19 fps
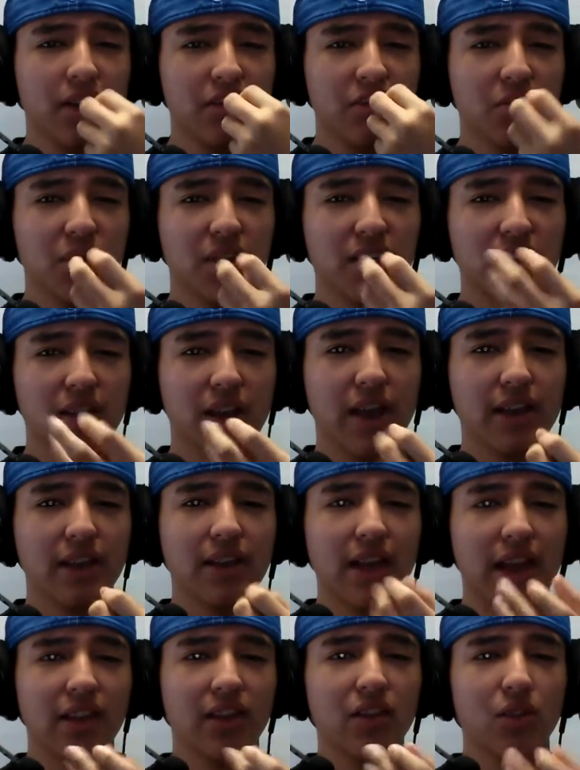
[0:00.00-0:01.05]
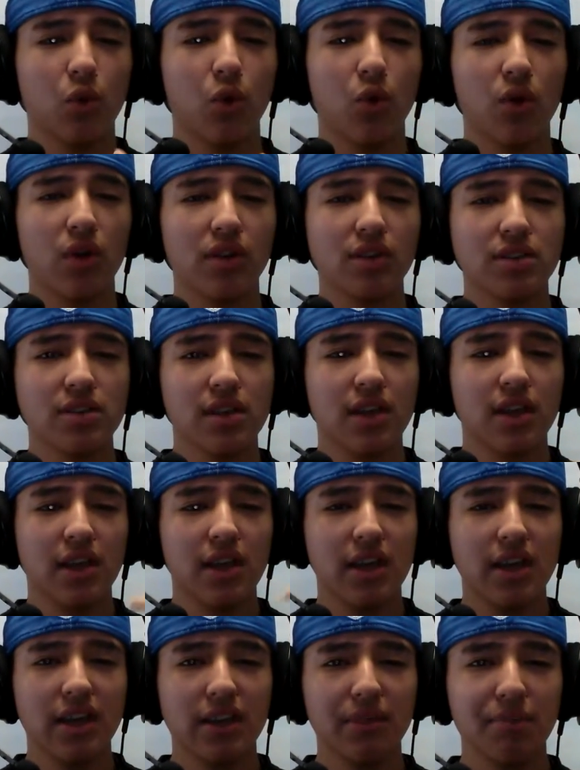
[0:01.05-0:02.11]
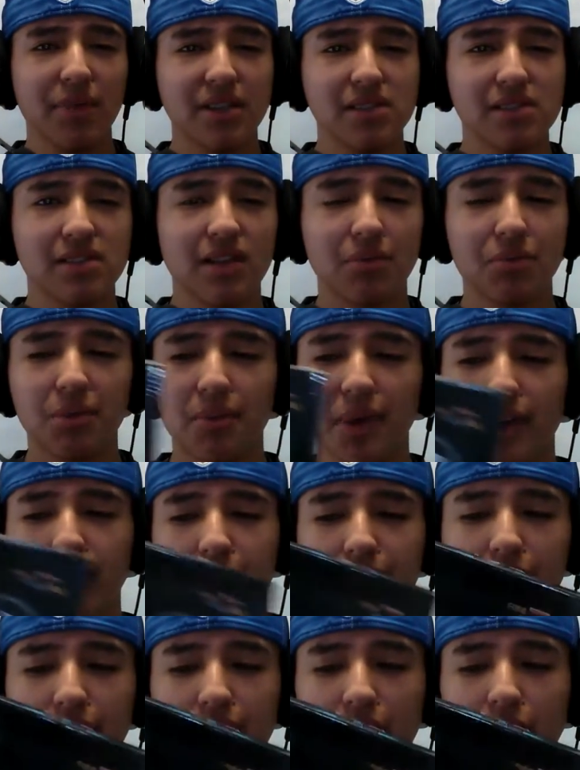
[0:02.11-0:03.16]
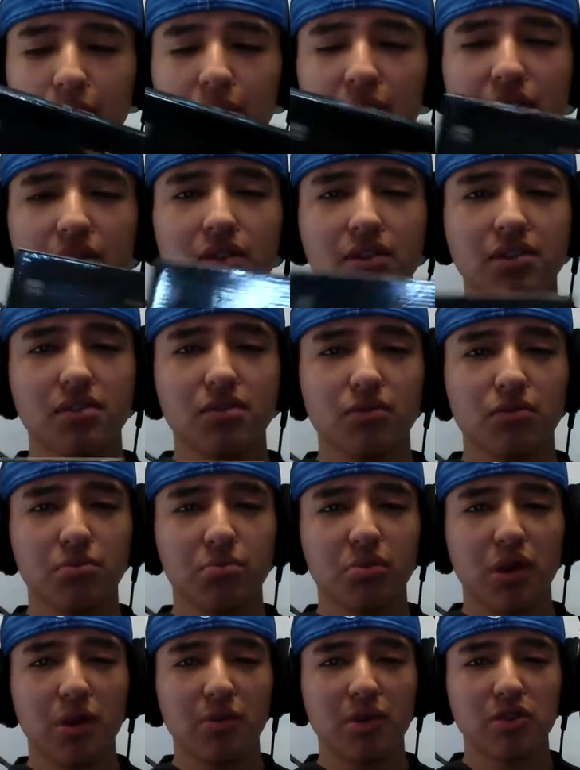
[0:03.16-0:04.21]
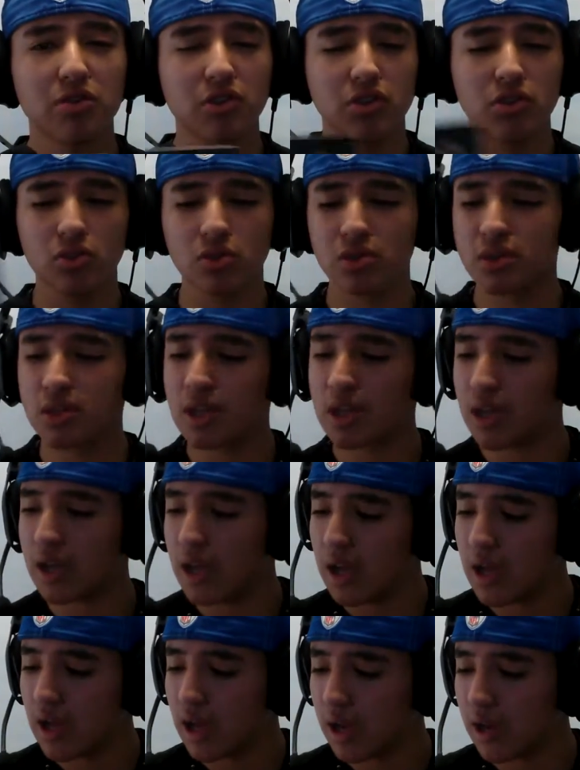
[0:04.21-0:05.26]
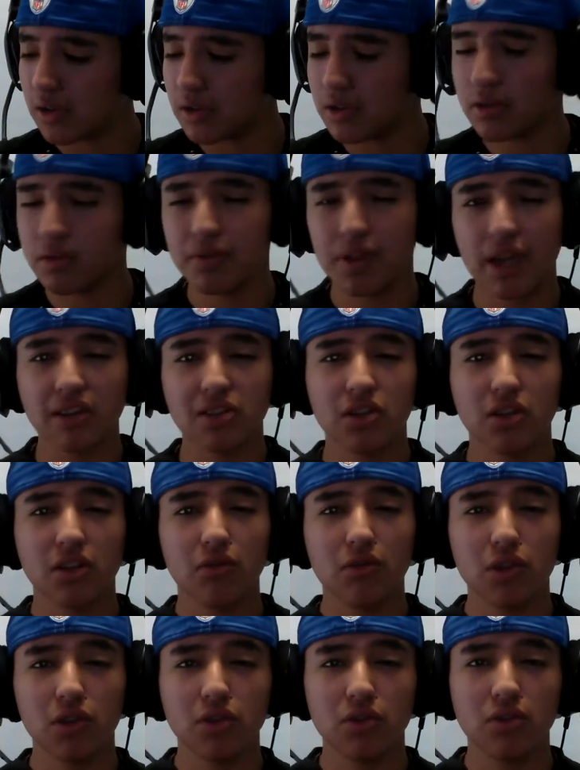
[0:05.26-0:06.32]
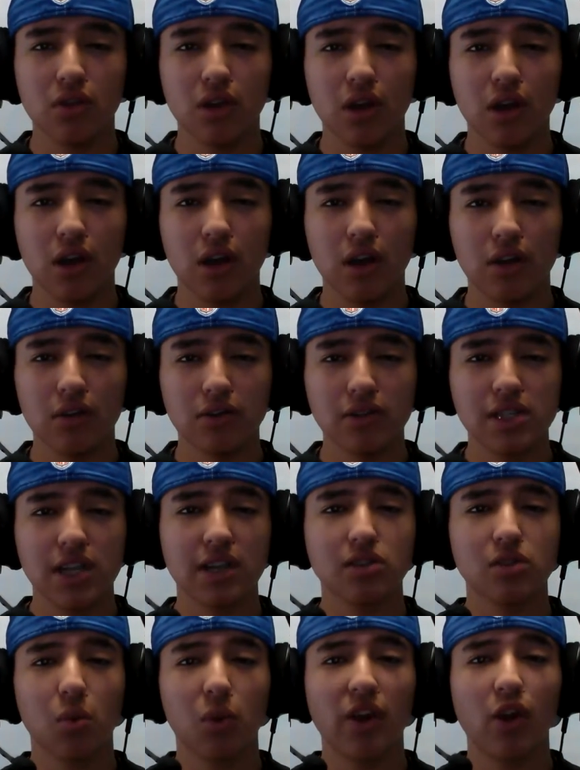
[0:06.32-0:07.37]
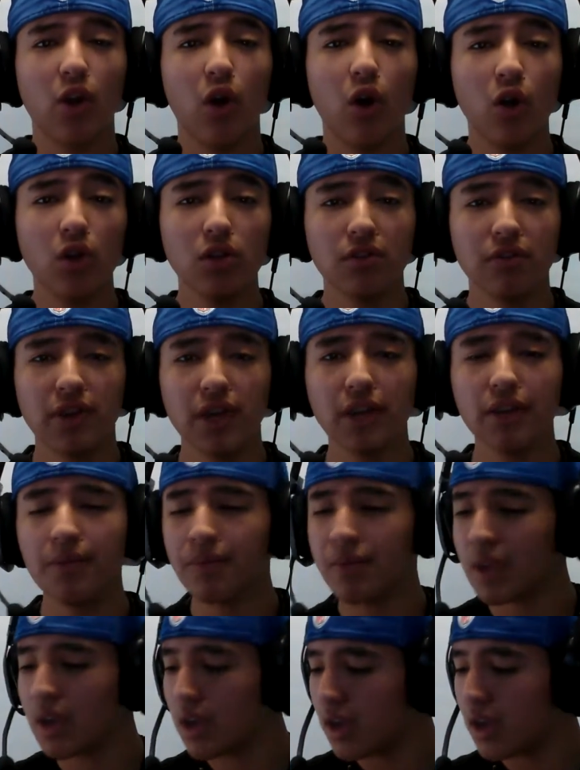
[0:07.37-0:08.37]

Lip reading: and you hear like that noise and it messes up the microphone a little bit. This pretty much reduces it. I don't know if it actually would takes away all of it,